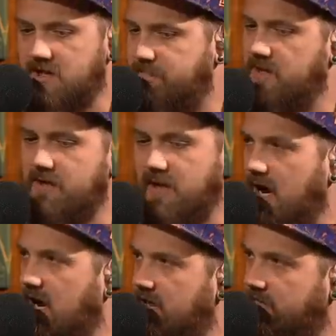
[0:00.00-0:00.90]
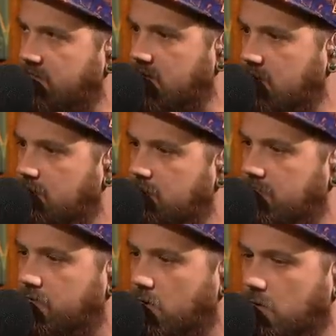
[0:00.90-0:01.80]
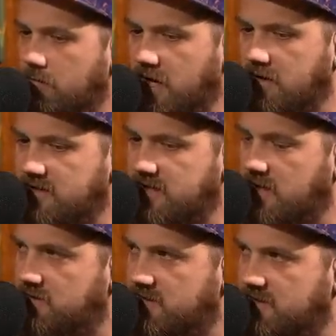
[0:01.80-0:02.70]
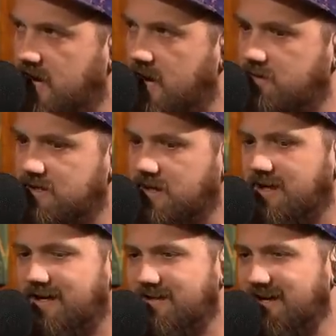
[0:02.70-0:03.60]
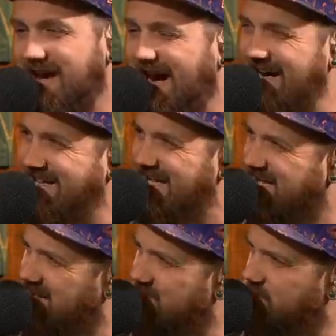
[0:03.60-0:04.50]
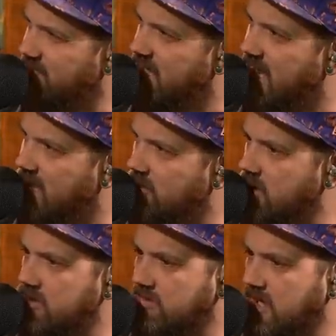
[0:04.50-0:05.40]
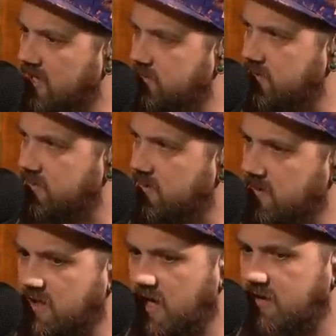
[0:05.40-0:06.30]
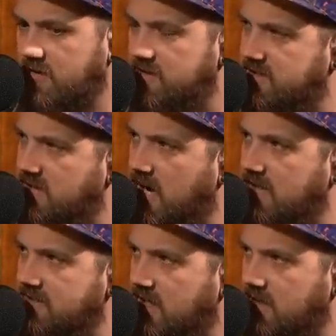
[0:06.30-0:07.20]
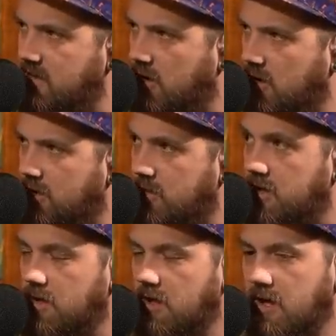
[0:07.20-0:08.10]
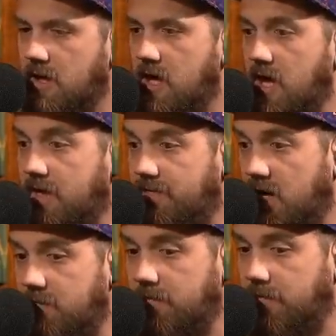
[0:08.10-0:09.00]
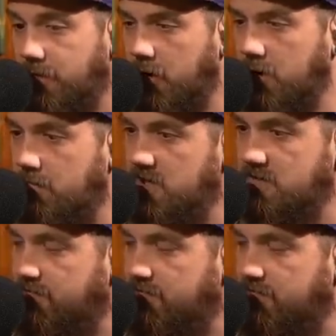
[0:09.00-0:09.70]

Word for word: has been the guy for them before when Miles Sanders is out. It's like, I think I'd play Howard. You guys were kind of on the Scott side of the argument. And then 30 minutes